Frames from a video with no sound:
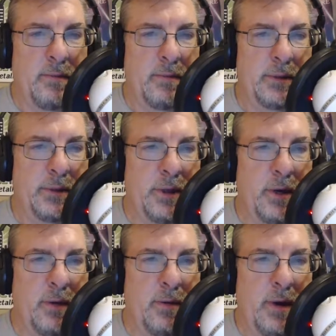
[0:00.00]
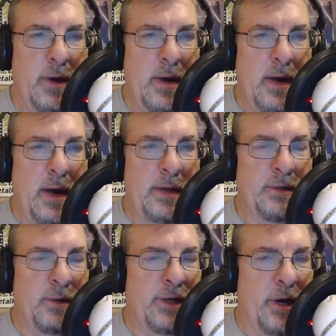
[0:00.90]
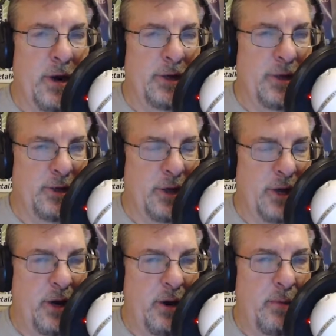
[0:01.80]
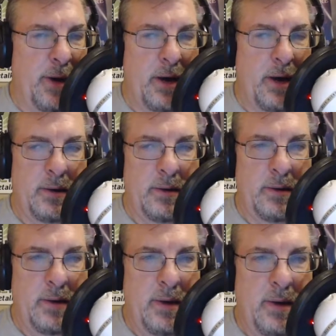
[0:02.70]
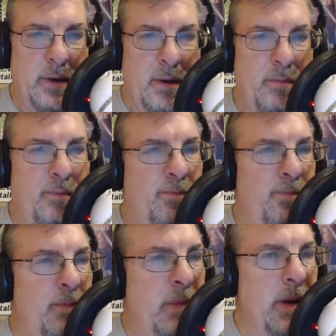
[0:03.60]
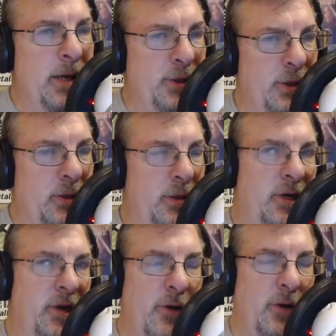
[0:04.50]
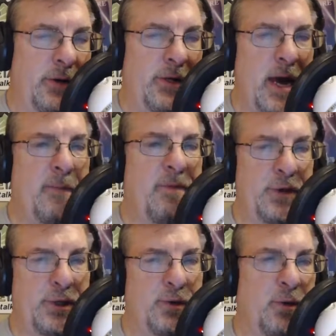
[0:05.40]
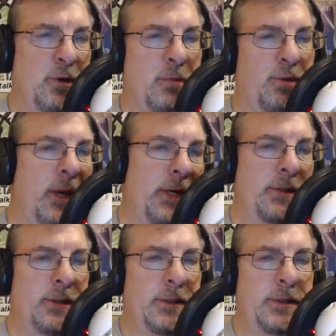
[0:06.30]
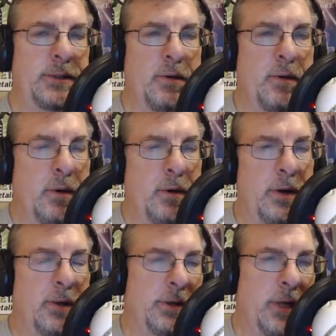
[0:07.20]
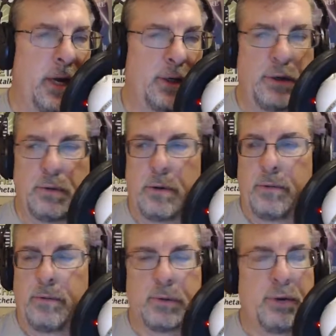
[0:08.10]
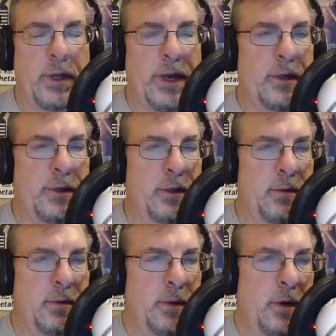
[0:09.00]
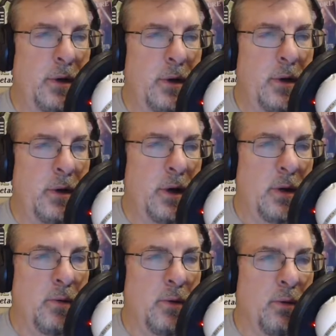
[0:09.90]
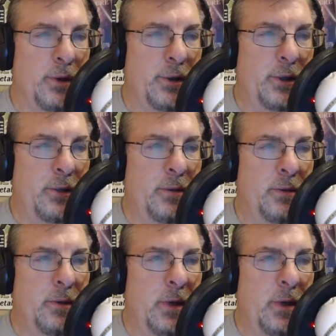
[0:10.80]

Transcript: So it's always it's interesting to hear about his different type of historical places, or in this case, it's related to World War II.